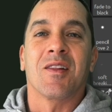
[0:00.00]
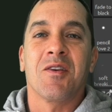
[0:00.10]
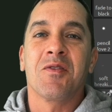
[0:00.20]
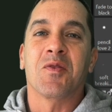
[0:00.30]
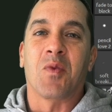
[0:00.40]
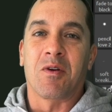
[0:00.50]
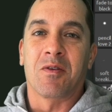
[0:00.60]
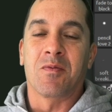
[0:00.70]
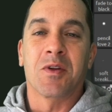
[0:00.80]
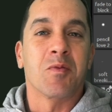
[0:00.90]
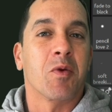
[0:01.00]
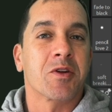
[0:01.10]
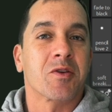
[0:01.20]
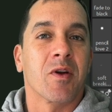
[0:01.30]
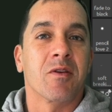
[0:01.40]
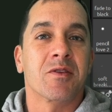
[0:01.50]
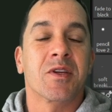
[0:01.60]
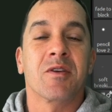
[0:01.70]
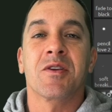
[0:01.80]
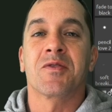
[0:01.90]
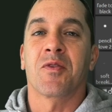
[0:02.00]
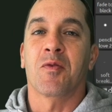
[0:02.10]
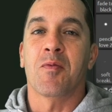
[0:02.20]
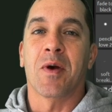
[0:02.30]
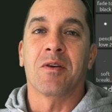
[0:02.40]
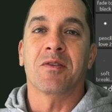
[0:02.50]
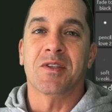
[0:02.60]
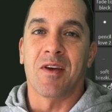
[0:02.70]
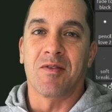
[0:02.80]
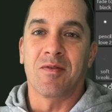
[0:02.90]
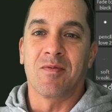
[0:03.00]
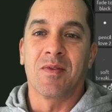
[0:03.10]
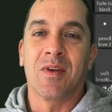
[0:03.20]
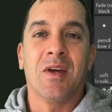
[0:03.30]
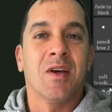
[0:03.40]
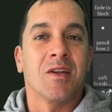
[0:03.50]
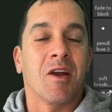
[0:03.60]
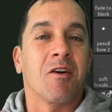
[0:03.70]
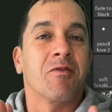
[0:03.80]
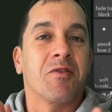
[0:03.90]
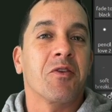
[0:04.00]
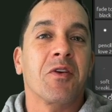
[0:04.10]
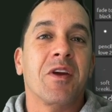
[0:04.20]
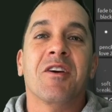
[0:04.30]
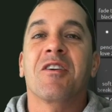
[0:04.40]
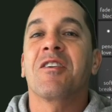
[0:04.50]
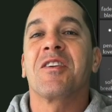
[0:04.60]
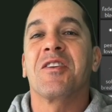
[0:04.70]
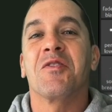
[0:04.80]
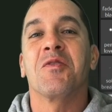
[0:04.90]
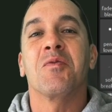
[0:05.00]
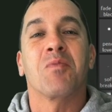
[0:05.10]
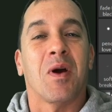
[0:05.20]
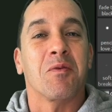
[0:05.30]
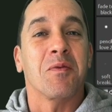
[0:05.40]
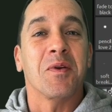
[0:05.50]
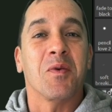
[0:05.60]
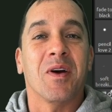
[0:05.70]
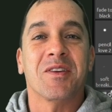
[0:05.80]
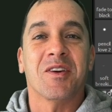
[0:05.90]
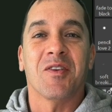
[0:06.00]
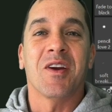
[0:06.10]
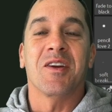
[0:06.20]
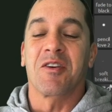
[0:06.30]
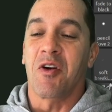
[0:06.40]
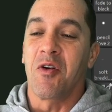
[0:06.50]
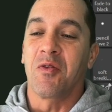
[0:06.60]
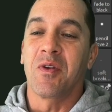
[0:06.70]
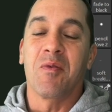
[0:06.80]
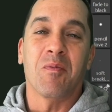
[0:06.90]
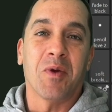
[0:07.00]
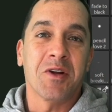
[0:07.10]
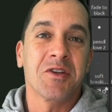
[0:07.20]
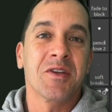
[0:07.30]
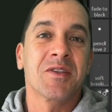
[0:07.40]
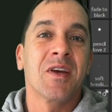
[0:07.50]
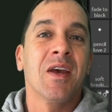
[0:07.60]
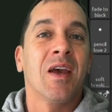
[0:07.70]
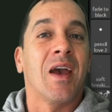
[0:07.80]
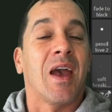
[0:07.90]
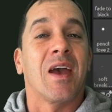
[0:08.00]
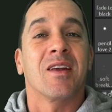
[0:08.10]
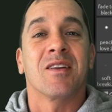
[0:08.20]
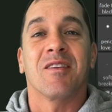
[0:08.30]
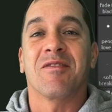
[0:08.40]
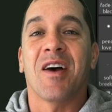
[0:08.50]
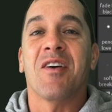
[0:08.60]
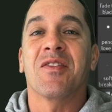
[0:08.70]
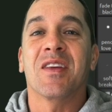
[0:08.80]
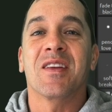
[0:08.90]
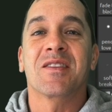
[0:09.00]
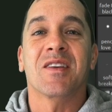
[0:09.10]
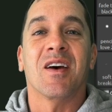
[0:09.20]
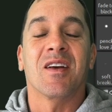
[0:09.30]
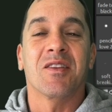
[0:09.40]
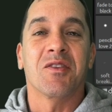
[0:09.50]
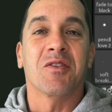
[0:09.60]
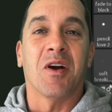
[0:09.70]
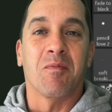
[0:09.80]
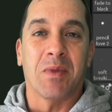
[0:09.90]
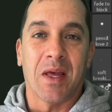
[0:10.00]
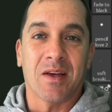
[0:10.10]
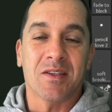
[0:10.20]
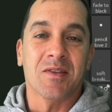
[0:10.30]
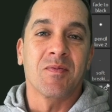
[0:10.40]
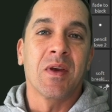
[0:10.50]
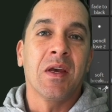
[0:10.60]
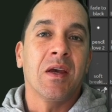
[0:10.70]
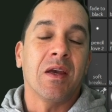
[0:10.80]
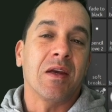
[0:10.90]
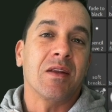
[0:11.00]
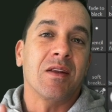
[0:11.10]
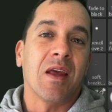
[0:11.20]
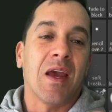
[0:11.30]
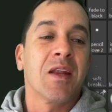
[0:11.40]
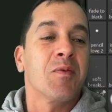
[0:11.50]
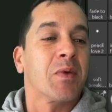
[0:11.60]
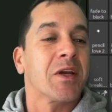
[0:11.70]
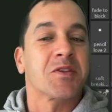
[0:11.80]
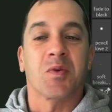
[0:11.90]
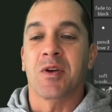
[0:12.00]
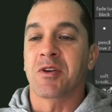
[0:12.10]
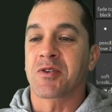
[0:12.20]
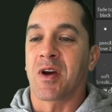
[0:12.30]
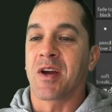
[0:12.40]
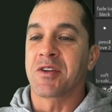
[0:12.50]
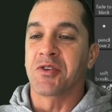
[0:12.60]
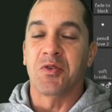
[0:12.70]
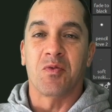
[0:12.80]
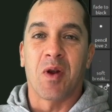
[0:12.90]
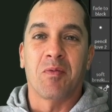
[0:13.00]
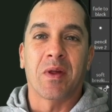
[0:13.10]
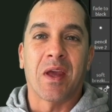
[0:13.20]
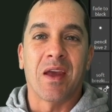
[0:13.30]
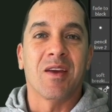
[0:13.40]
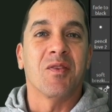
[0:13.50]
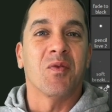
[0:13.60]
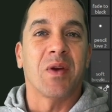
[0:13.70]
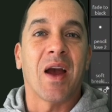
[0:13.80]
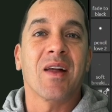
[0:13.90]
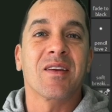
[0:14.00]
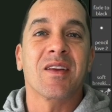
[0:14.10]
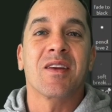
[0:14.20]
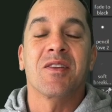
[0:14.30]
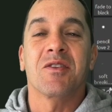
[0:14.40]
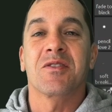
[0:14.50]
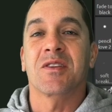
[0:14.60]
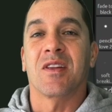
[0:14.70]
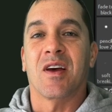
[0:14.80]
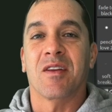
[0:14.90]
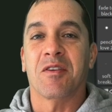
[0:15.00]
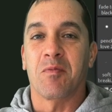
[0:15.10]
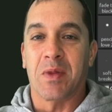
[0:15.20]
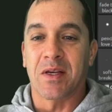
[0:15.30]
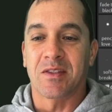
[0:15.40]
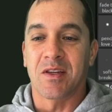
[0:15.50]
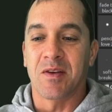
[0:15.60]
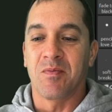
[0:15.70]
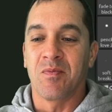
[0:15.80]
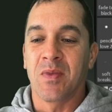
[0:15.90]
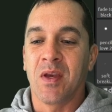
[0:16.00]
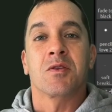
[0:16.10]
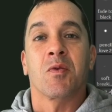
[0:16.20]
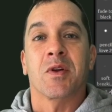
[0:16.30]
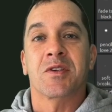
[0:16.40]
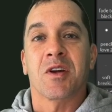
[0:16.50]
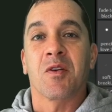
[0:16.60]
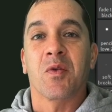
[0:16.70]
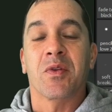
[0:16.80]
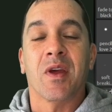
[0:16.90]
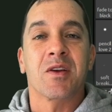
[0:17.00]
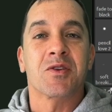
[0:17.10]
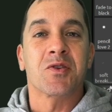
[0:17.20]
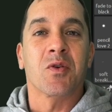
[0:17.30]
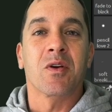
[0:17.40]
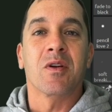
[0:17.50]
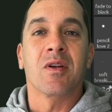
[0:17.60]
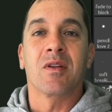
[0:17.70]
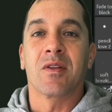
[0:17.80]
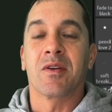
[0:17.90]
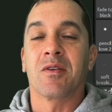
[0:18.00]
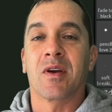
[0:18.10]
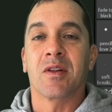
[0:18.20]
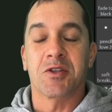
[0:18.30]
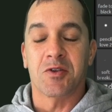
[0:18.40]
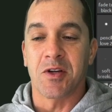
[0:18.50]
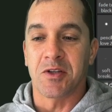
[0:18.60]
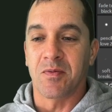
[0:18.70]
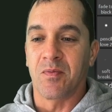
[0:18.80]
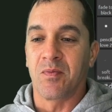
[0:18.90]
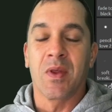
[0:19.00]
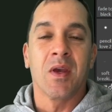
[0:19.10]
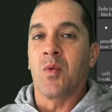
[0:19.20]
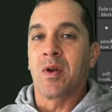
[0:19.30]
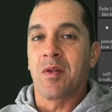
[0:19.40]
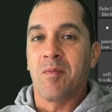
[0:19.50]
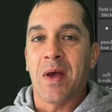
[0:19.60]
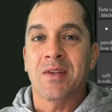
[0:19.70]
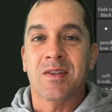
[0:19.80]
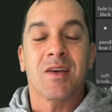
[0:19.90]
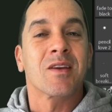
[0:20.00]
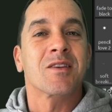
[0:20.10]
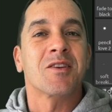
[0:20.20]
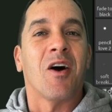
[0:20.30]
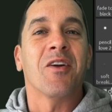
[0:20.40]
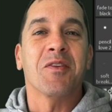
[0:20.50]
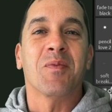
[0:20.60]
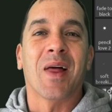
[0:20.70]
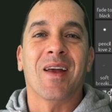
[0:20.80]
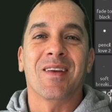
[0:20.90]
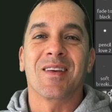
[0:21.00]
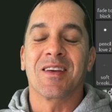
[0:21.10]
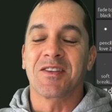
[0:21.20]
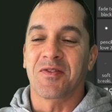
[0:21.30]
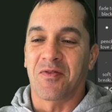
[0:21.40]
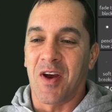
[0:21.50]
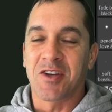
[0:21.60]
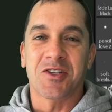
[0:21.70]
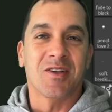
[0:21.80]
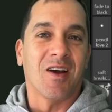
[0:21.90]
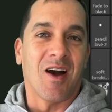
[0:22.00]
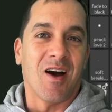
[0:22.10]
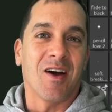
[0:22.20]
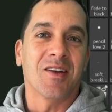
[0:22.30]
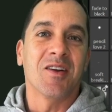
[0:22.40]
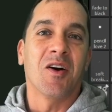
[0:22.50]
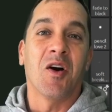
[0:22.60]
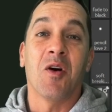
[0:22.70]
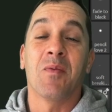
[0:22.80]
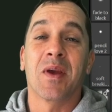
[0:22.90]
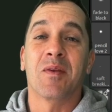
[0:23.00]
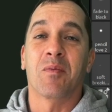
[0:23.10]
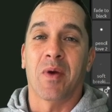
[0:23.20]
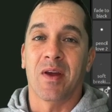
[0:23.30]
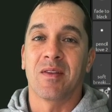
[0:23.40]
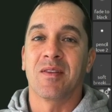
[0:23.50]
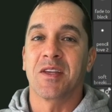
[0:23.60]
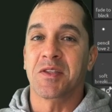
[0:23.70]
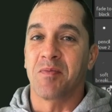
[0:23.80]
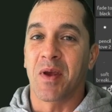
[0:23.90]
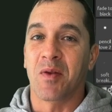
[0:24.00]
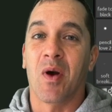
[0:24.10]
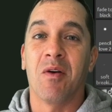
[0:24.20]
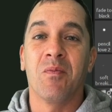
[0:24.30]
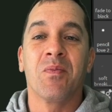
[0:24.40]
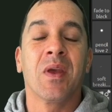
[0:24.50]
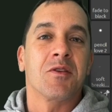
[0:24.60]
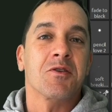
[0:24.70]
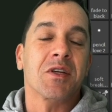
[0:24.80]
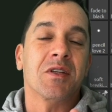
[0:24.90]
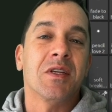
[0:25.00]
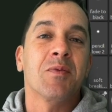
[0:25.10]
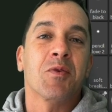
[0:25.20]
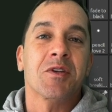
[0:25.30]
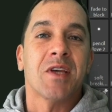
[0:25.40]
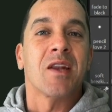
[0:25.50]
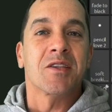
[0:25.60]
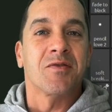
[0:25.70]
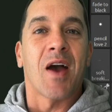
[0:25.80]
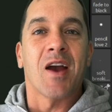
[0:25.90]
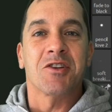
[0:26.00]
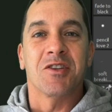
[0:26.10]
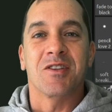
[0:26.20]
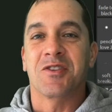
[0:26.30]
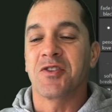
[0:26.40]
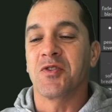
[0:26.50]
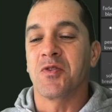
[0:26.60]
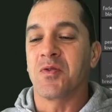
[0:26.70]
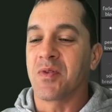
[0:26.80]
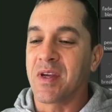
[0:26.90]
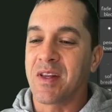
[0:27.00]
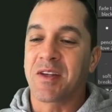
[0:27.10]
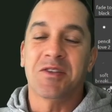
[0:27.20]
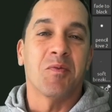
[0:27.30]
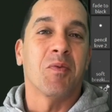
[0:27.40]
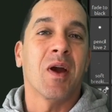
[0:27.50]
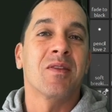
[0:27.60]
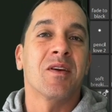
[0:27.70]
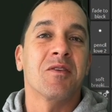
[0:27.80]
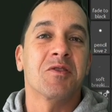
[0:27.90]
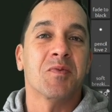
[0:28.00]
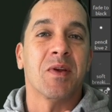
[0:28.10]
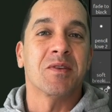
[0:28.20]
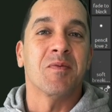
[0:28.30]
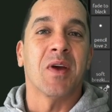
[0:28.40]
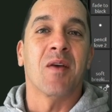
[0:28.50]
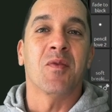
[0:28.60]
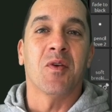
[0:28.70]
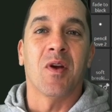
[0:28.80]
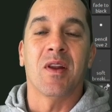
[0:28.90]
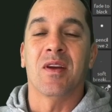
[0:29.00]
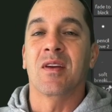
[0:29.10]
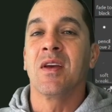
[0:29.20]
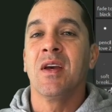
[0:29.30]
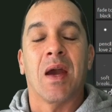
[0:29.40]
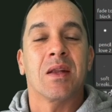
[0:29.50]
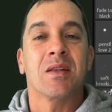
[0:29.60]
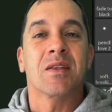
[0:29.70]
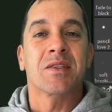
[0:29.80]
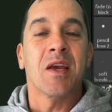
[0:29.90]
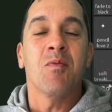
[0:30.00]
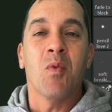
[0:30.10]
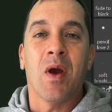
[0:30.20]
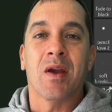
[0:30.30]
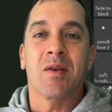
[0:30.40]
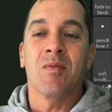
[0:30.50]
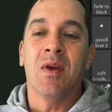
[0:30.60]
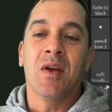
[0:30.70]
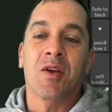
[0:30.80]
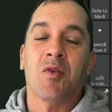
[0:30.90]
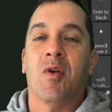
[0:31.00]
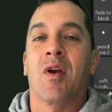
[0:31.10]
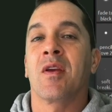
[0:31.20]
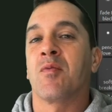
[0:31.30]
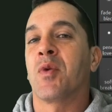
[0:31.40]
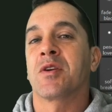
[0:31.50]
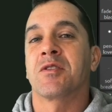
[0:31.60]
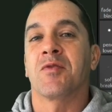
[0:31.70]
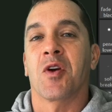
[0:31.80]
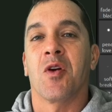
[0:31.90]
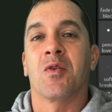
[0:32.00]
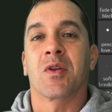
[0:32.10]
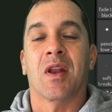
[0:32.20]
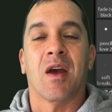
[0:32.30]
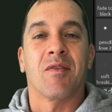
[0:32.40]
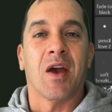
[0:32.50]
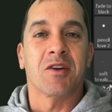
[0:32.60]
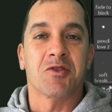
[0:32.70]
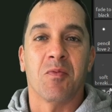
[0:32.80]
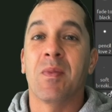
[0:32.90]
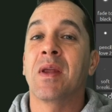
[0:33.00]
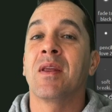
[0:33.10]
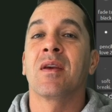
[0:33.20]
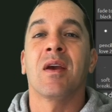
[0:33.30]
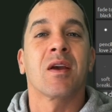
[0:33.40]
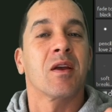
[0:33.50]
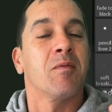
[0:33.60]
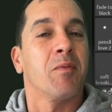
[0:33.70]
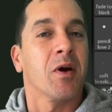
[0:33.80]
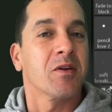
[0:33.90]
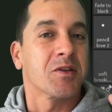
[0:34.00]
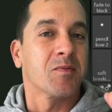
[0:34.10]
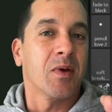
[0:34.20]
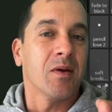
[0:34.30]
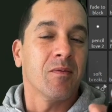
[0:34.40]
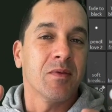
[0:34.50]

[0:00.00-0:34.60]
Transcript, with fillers: Hello and welcome to the Brush Creator series for Rebelle 7. Now, if you're here, you probably want to create your own brushes and have found that it's a little complex. In any place where you're trying to replicate reality, there is a lot of complexity. So I want to start with a short little illustration. One of the best things on the planet is fresh, hot, homemade bread that's made well there's a deeper satisfaction to eating some bread that you spent some time creating. And in the same way, creating a brush of your own can have extra meaning. It can impart some